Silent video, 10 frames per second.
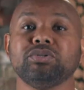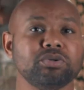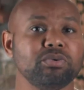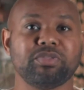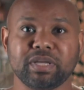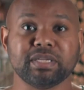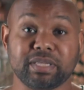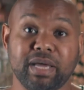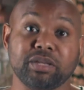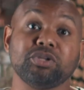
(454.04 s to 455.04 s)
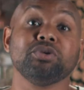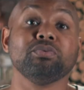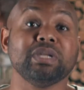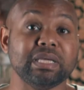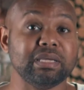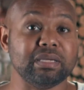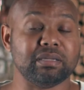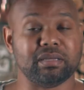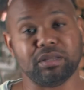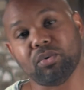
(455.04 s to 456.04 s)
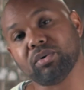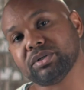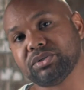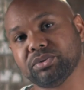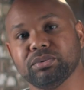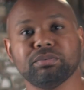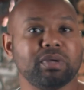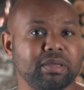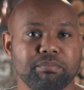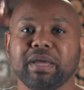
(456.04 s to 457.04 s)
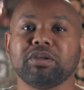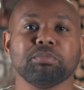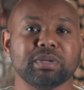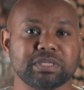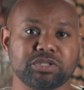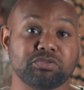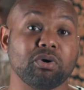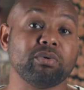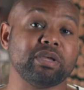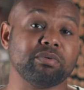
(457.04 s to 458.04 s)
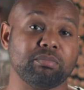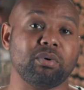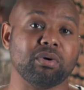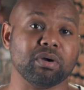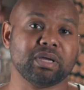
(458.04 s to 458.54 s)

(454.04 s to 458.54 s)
do things that you need in order to make your business grow even more.